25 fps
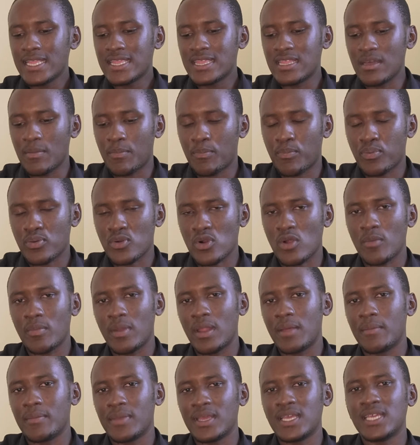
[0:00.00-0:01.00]
The
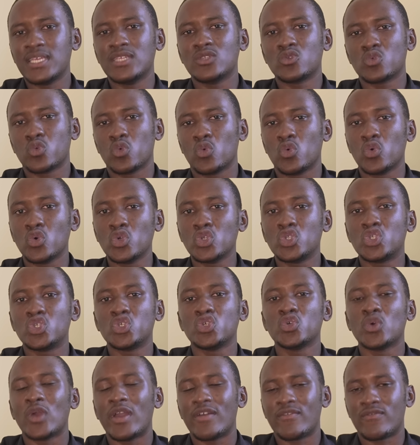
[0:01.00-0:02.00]
problem is, would
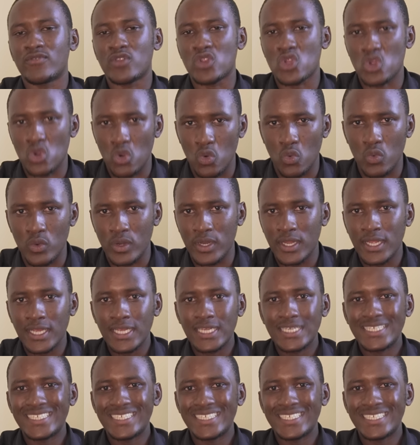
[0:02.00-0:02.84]
you have thrown